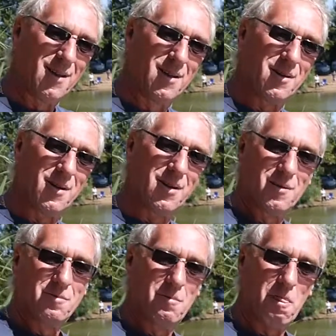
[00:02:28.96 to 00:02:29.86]

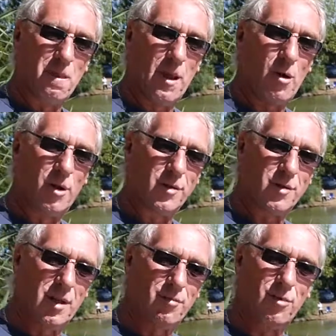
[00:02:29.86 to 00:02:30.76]
on a
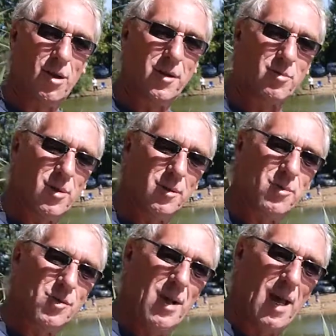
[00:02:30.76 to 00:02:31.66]
stiff rod, the rod
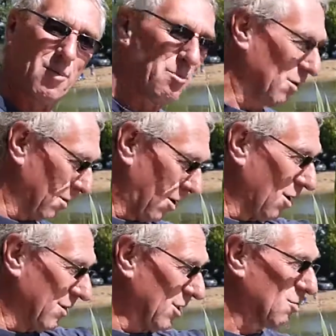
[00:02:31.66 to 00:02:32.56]
would snap. But
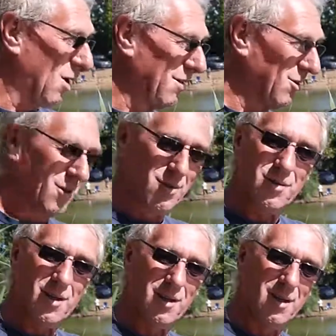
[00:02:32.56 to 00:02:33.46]
on this one, as you can
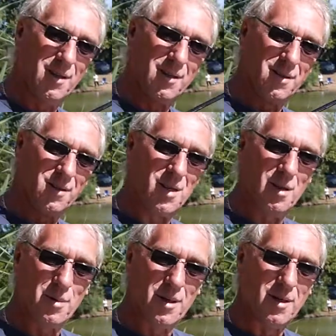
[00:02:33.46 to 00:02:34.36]
see, the
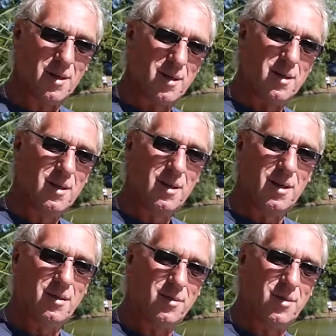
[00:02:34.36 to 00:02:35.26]
tip
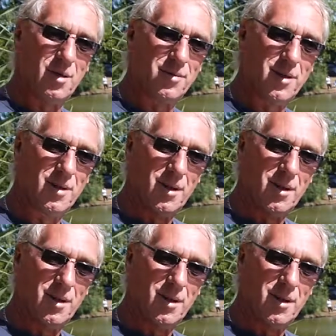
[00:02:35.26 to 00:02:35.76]
is soft.